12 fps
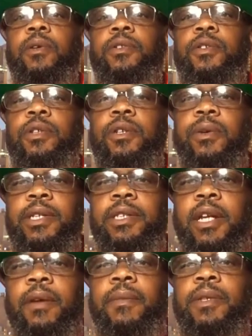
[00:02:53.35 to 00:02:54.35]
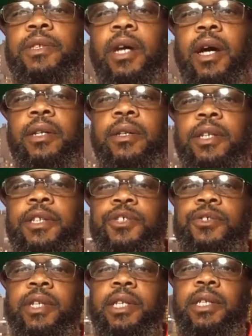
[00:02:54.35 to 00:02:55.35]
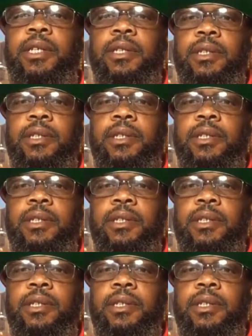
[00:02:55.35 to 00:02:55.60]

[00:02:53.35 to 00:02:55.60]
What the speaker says: the U.S. government to honor their treaty?